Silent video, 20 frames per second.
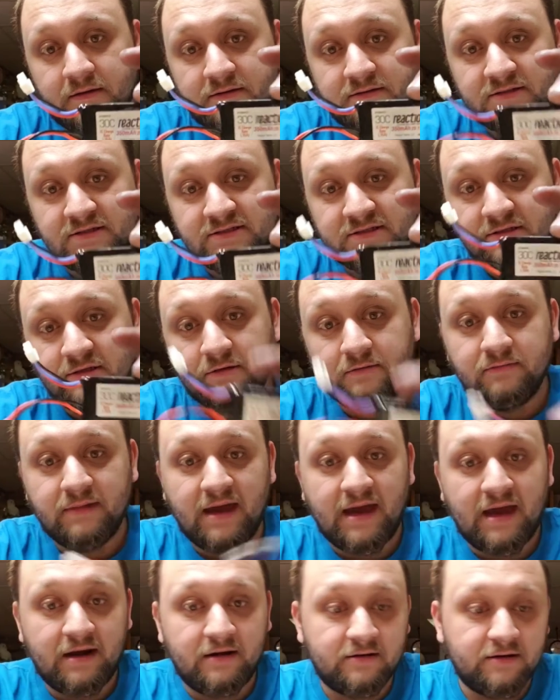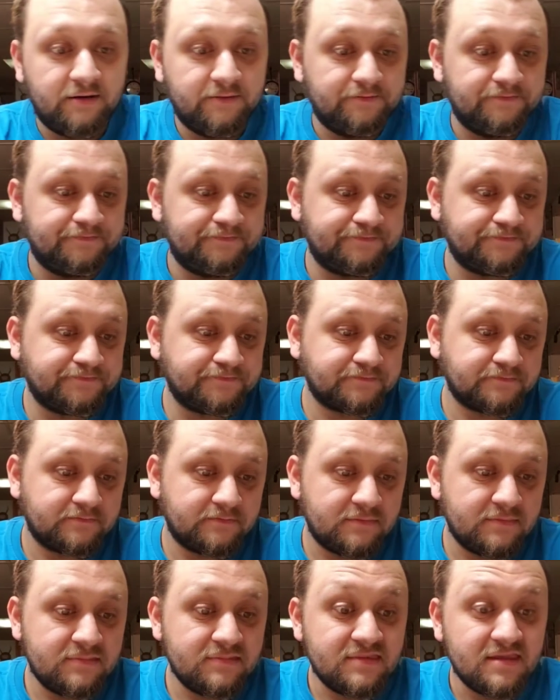This little battery
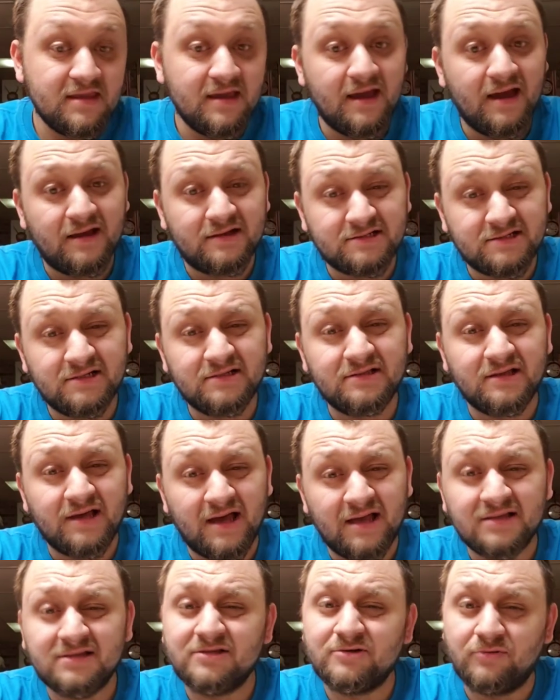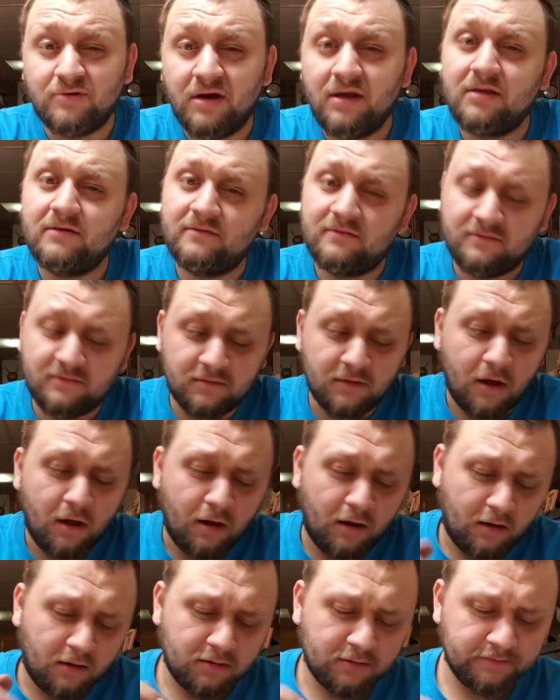actually lasts quite
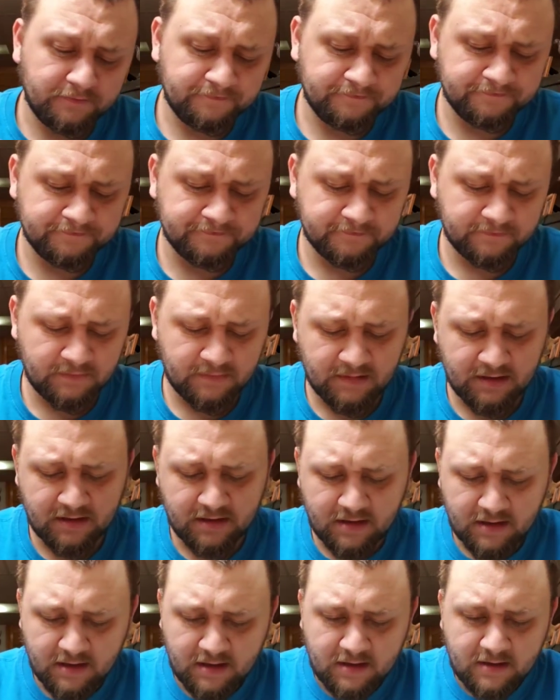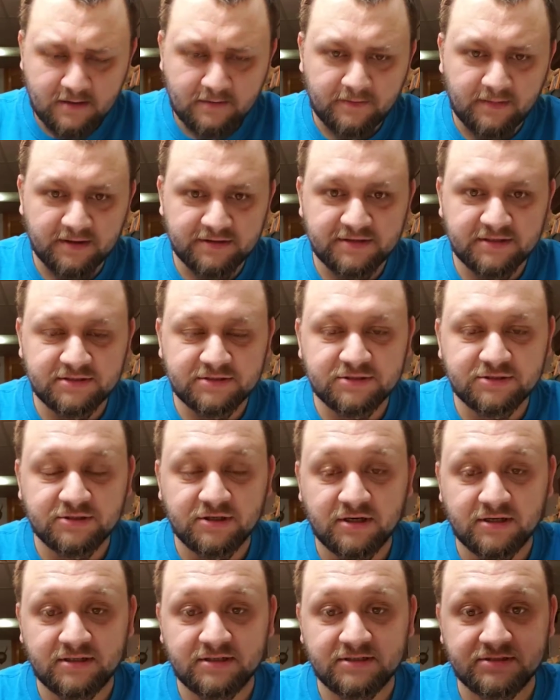long. But this
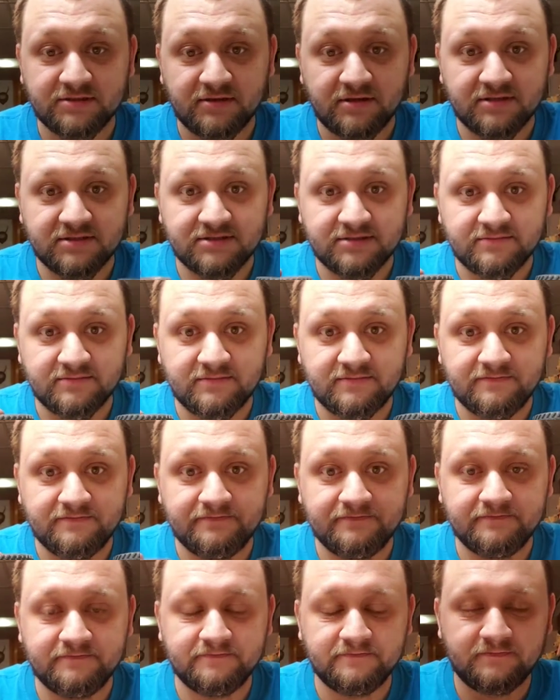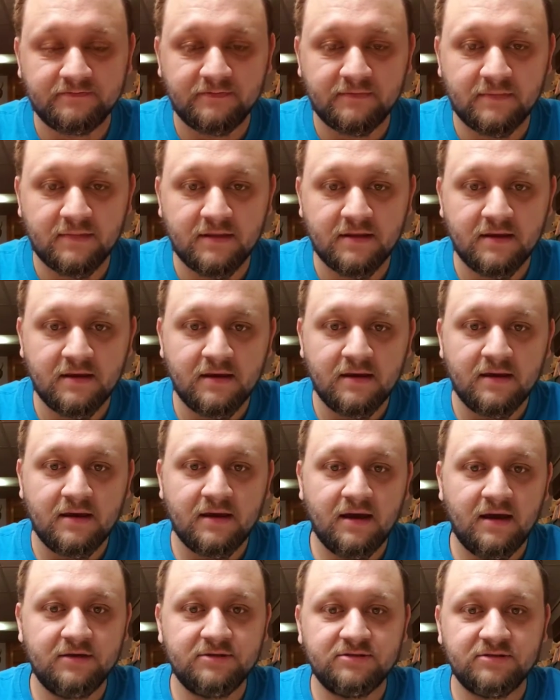truck is awesome.
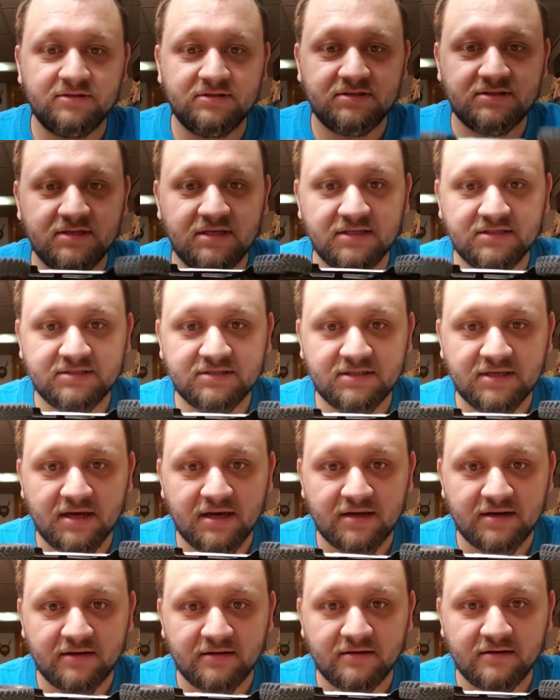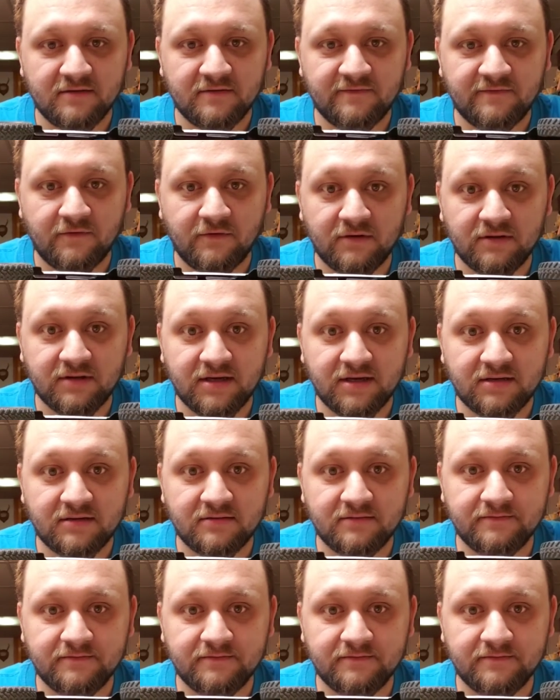As you can see, it's got a 4-link